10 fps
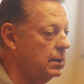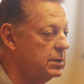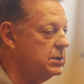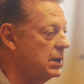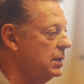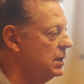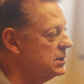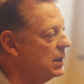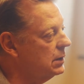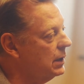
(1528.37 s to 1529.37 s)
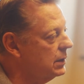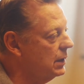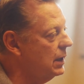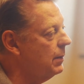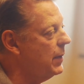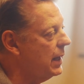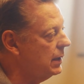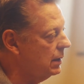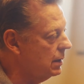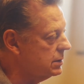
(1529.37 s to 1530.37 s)
a city that's neglecting and
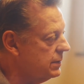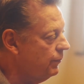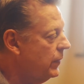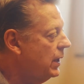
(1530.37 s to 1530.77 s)
abandoning us.